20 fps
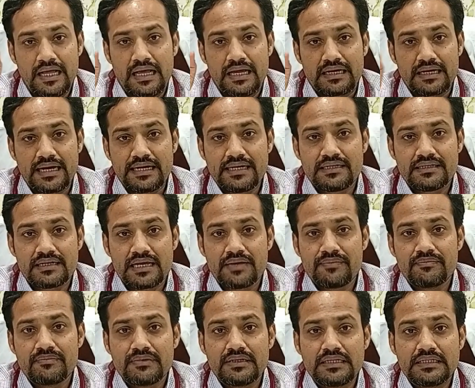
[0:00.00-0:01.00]
Right
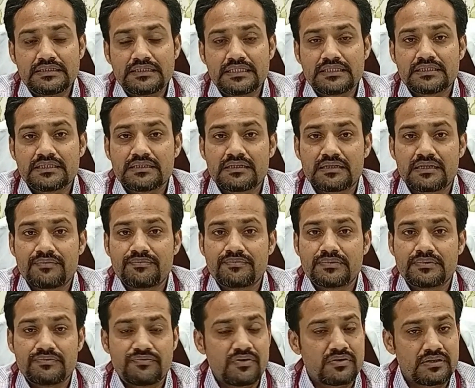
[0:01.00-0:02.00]
time injection
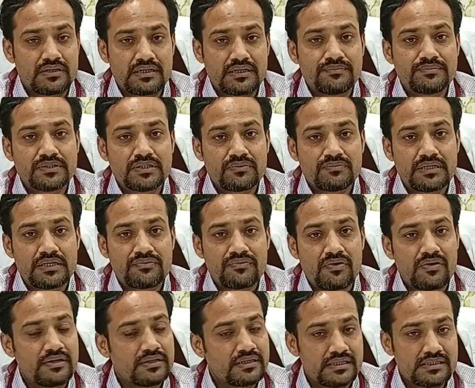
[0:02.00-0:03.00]
for the rupture of that
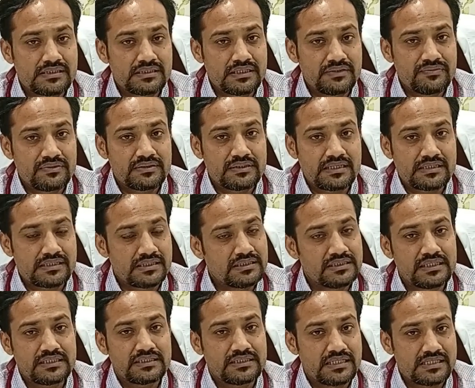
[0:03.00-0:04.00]
follicle is given, that's
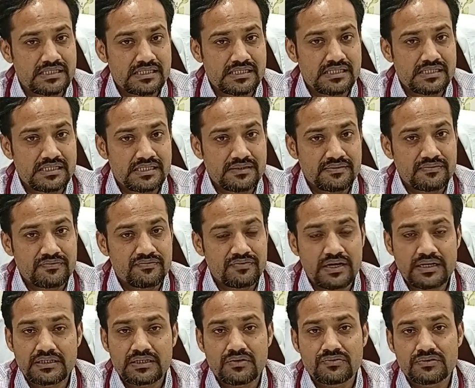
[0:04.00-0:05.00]
injection SCG,
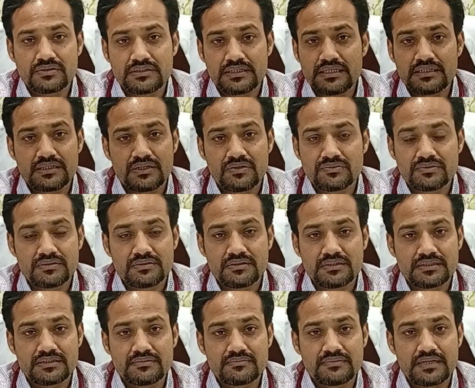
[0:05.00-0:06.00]
5,000, 10,000,
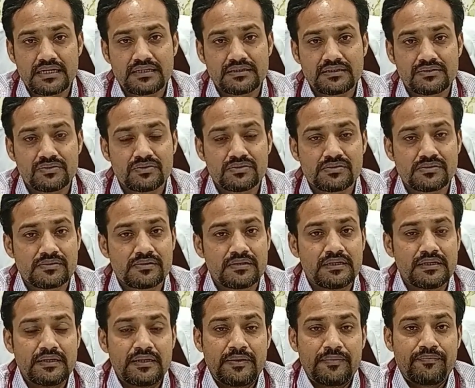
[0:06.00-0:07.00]
doesn't matter those.
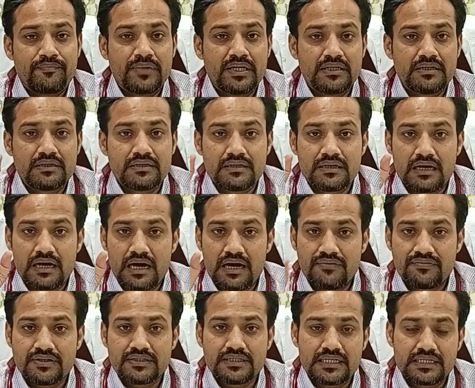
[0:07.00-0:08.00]
But
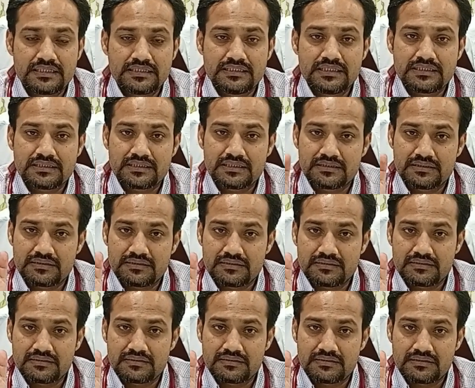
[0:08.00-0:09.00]
after that injection,
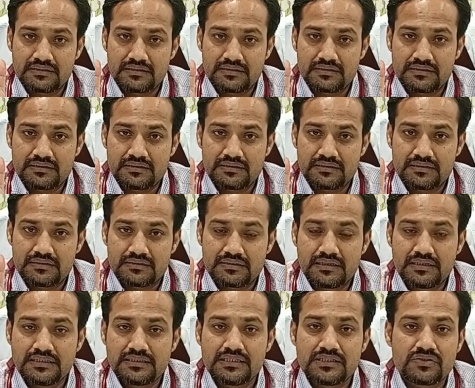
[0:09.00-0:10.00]

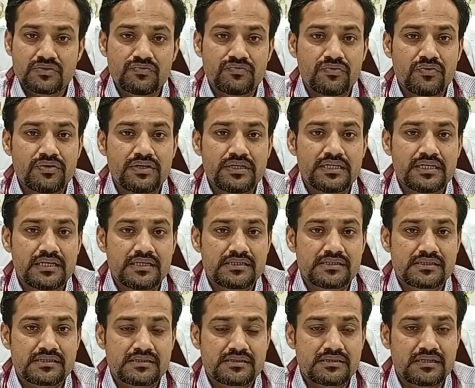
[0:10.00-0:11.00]
36 to 40
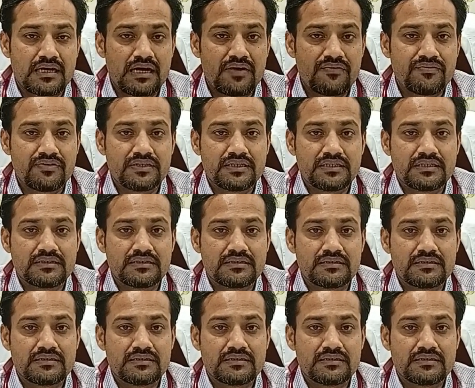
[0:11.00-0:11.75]
hours, after